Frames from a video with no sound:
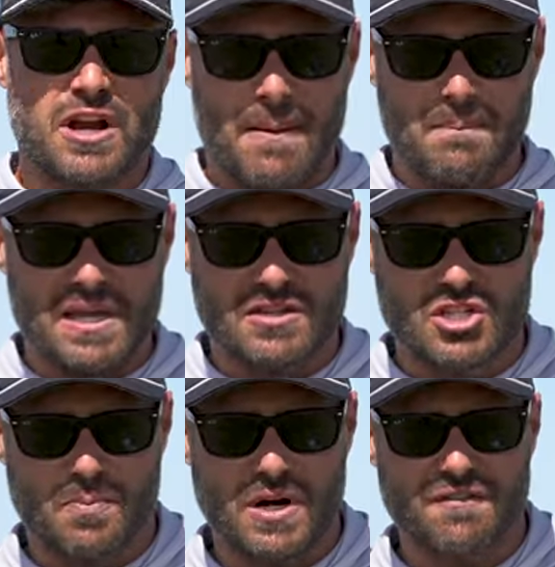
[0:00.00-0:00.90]
not being
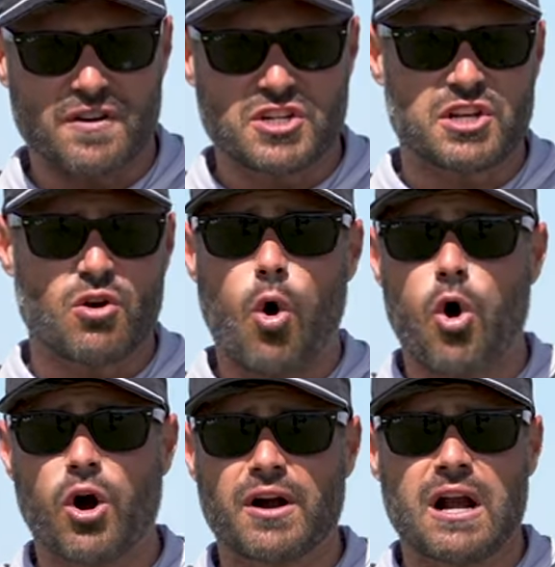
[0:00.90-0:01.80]
super efficient,
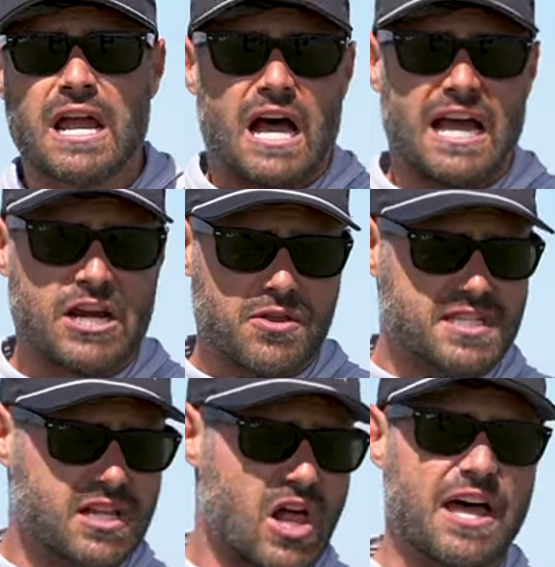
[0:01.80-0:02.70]
or I hear
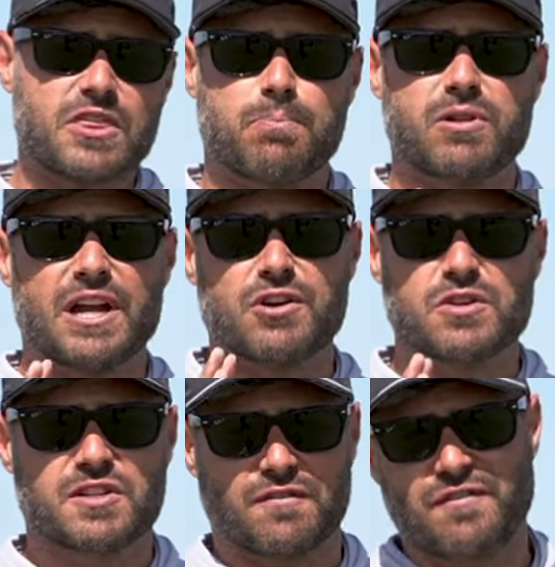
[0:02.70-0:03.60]
this a lot, the player
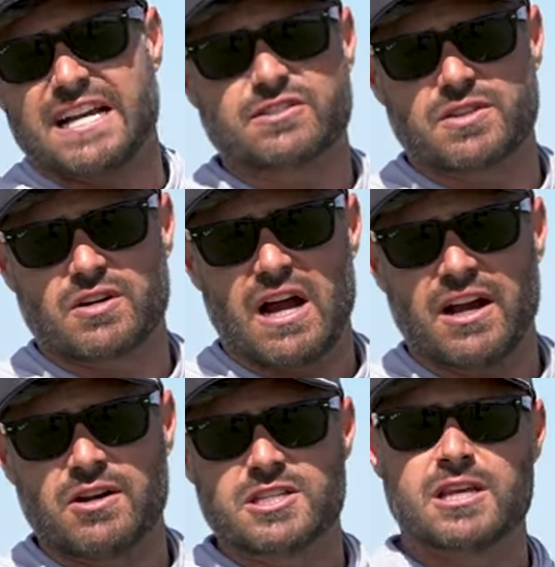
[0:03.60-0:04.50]
who's fast with their
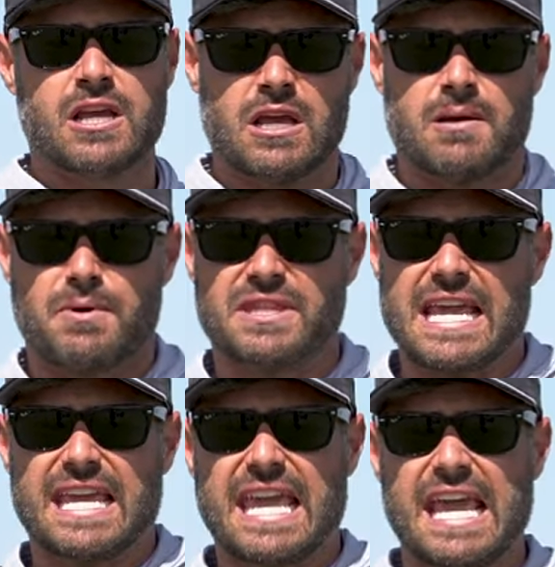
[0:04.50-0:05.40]
irons, but
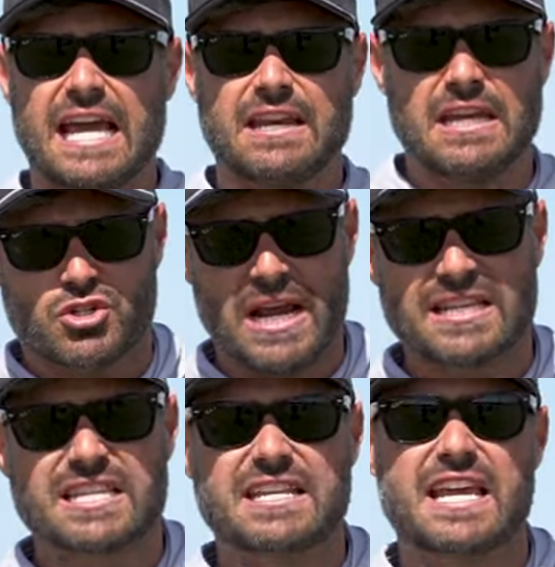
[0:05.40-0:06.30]
they can't
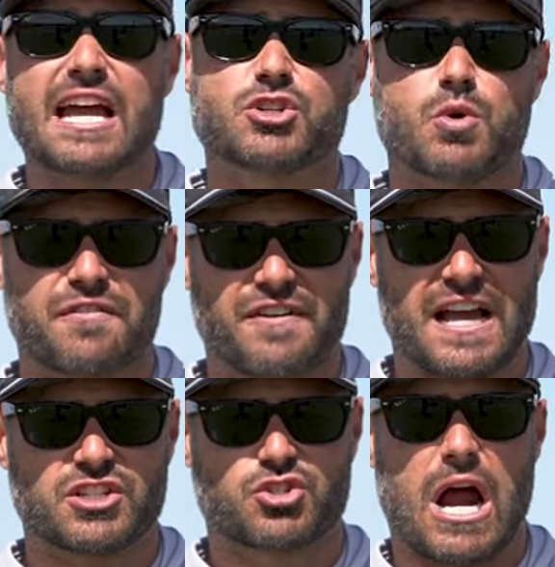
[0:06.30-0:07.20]
translate that to a
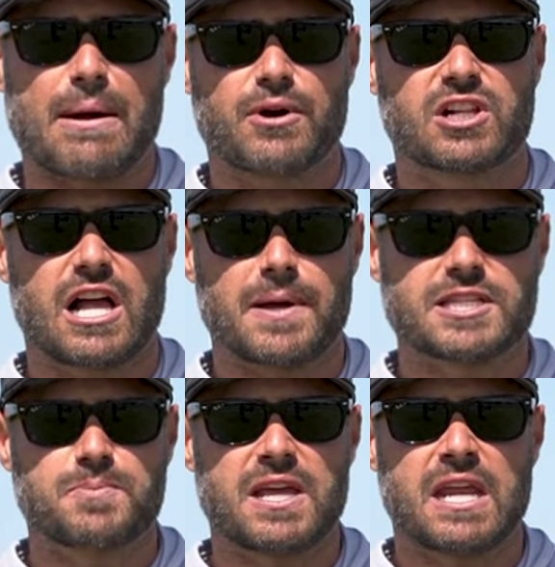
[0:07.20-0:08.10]
fast driver
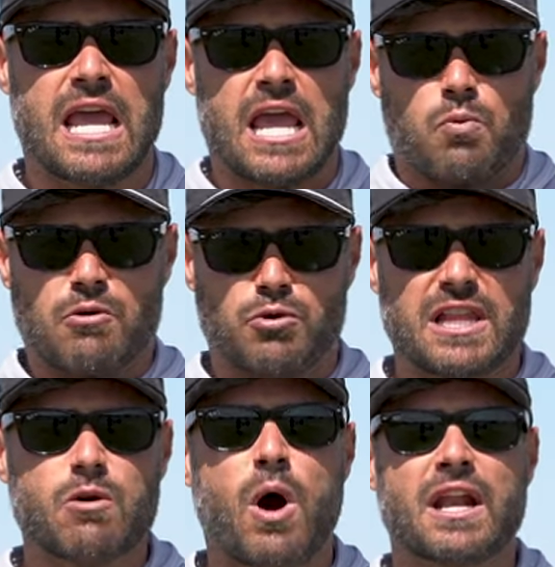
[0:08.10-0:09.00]
clubhead speed. We
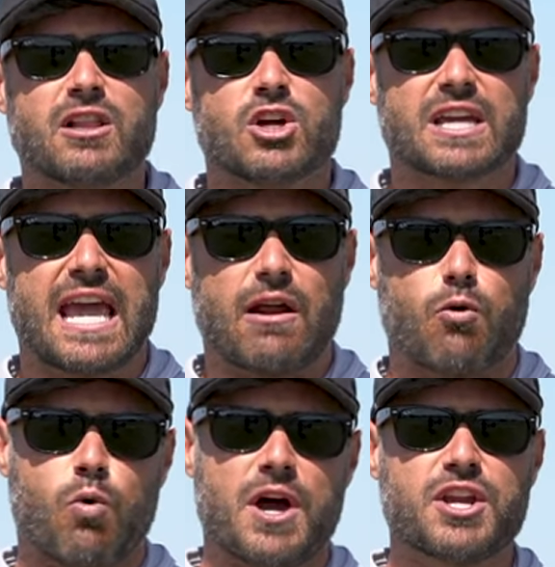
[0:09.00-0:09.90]
really wanna look at
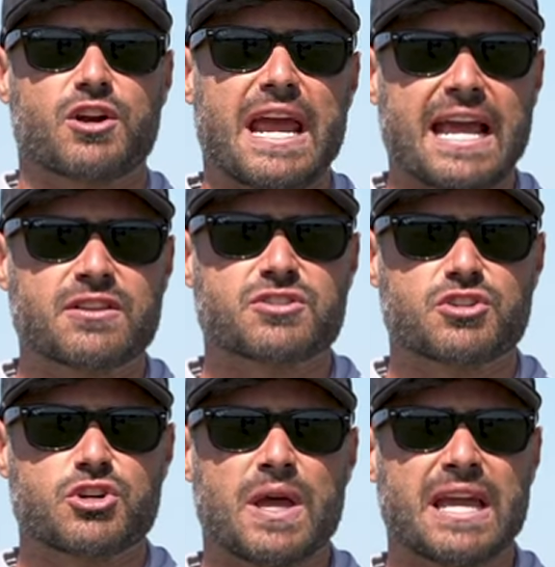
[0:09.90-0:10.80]
what your hands are
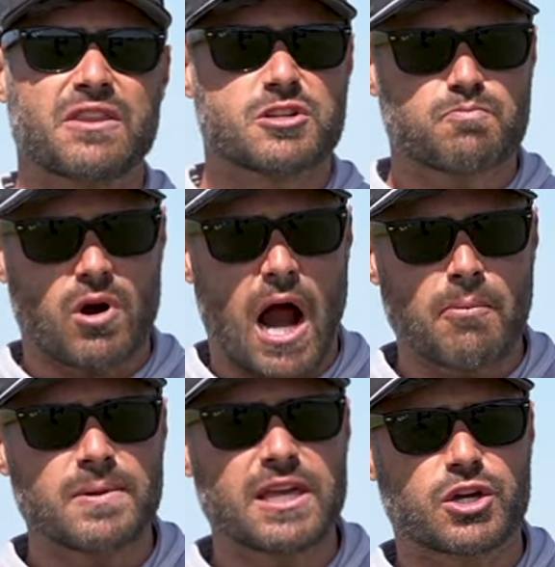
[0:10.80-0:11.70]
doing, and there's
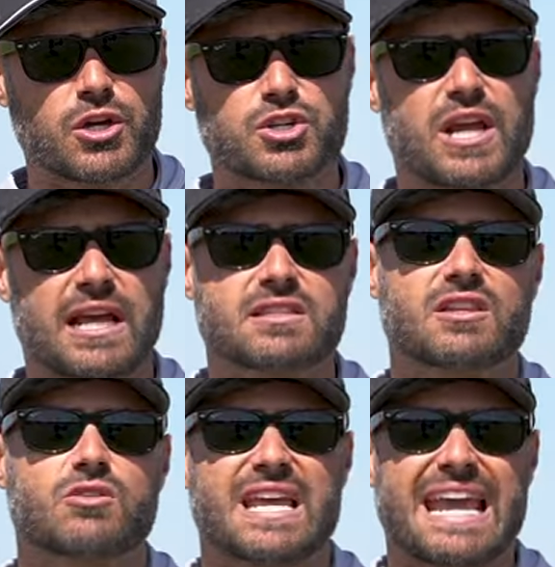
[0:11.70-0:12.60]
probably a good chance
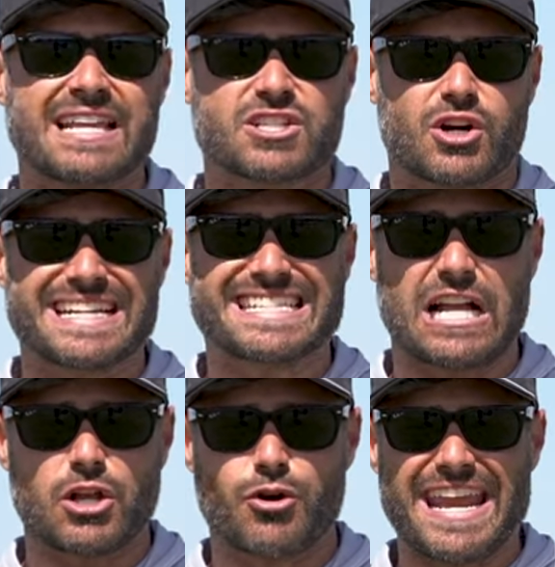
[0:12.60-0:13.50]
that those hands are
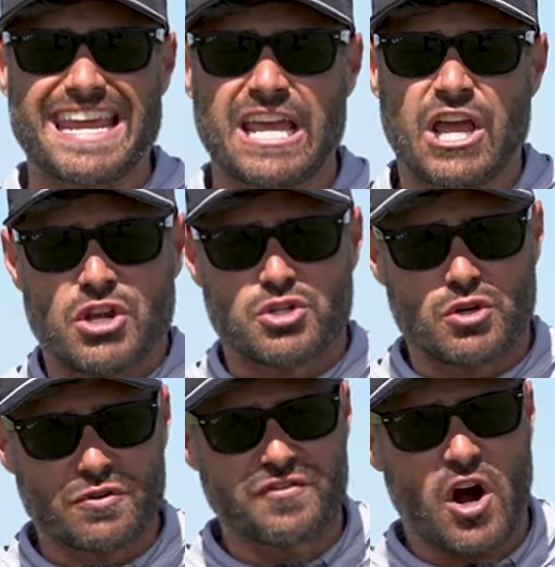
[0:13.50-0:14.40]
accelerating
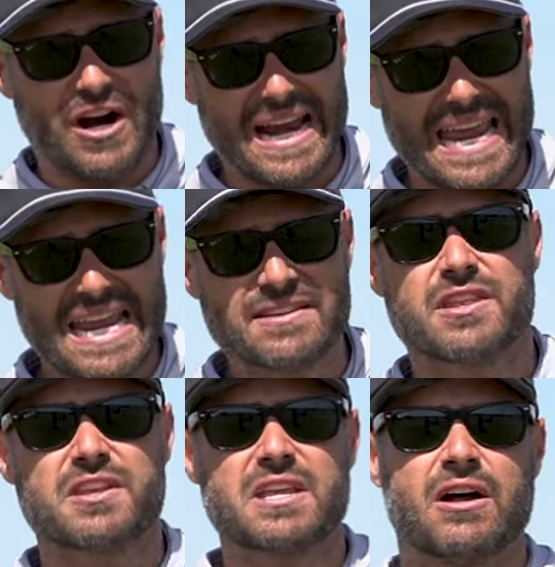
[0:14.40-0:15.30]
too far into
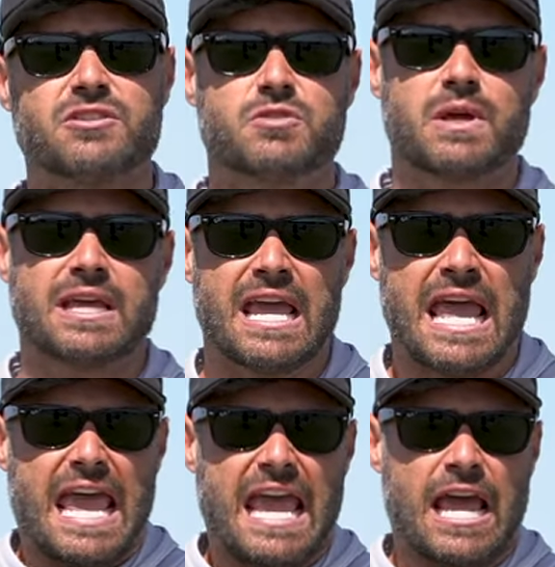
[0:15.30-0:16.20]
the downswing,
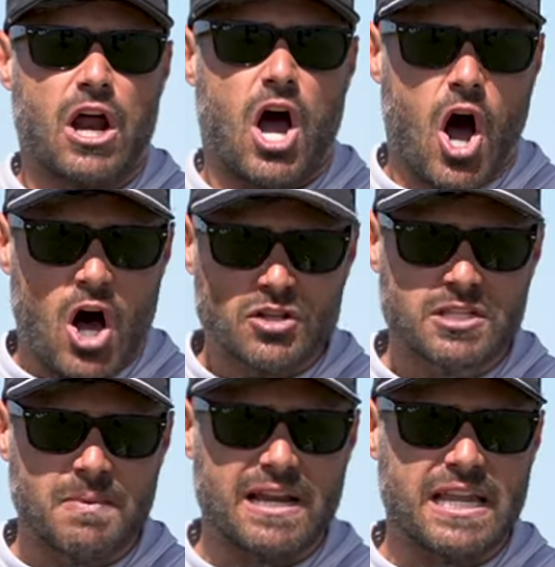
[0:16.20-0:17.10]
and
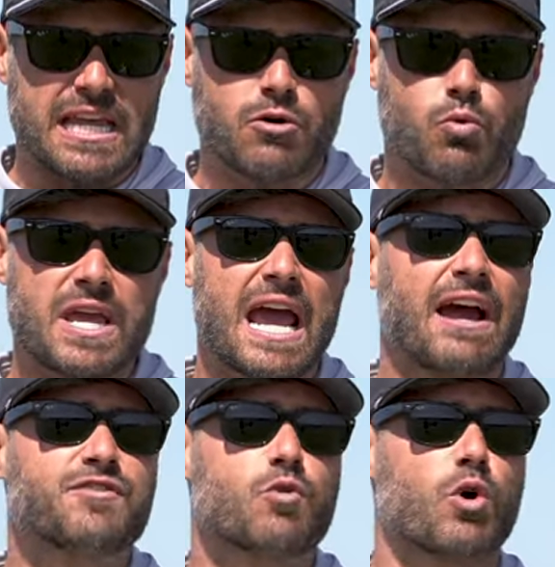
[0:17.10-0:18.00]
ultimately, we
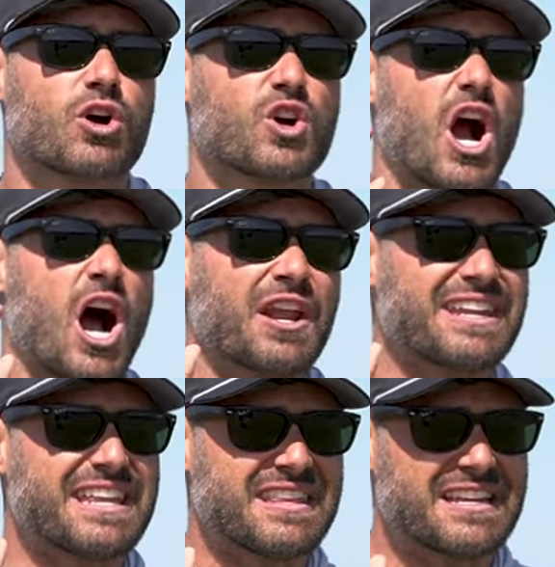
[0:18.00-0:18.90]
have to work
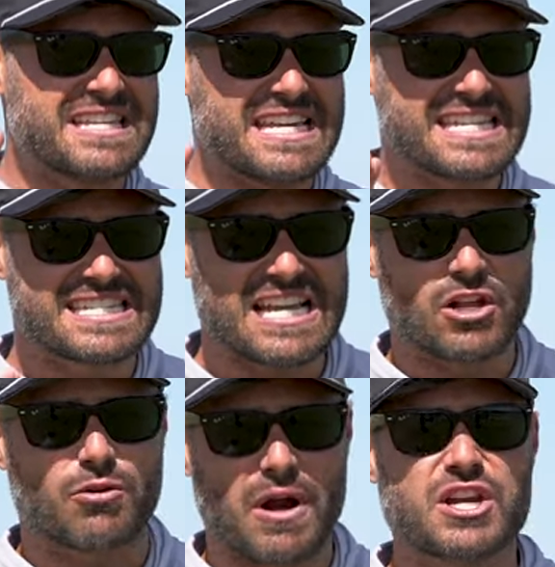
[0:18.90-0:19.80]
on the
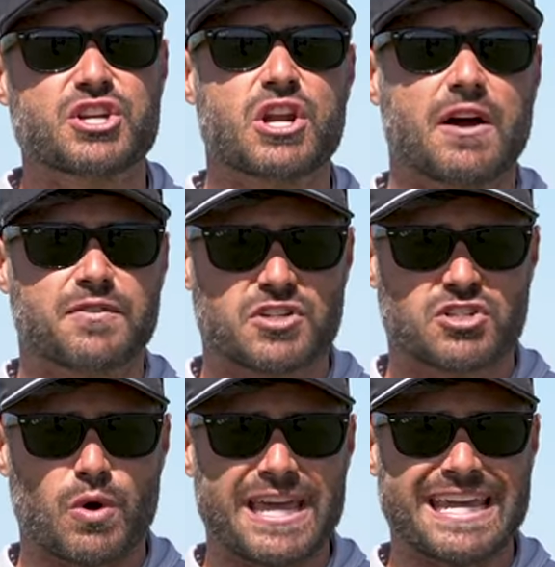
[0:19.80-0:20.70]
deceleration of your
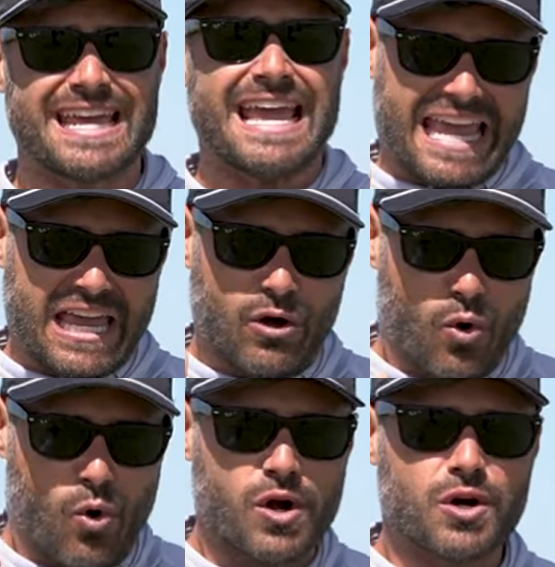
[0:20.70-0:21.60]
swing in
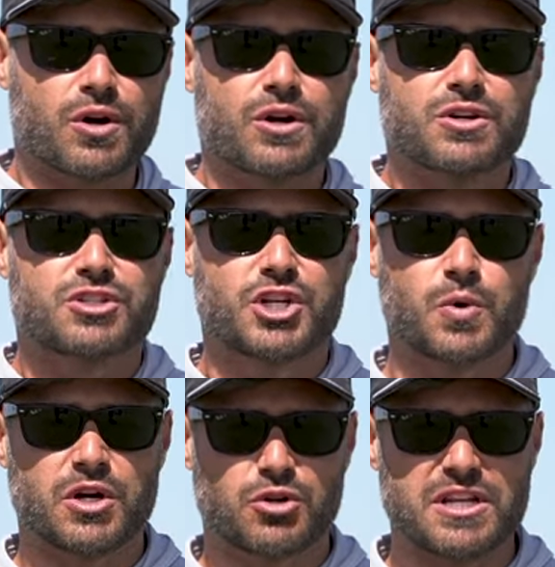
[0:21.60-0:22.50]
order
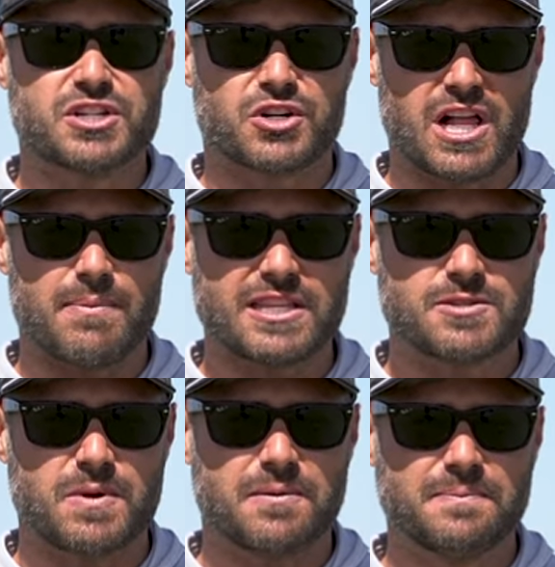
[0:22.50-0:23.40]
to increase your clubhead
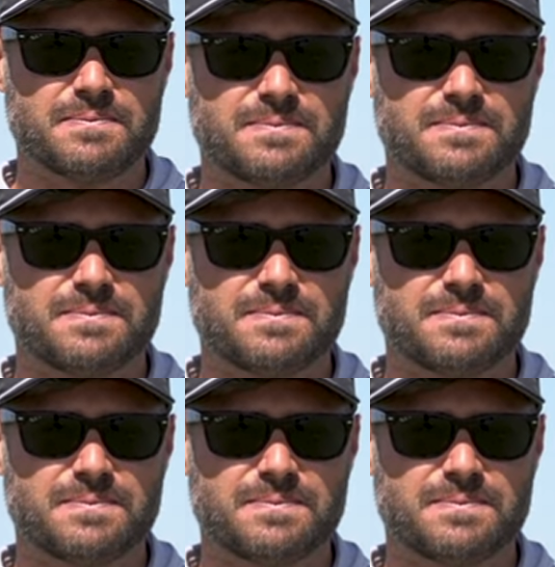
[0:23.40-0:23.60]
speed.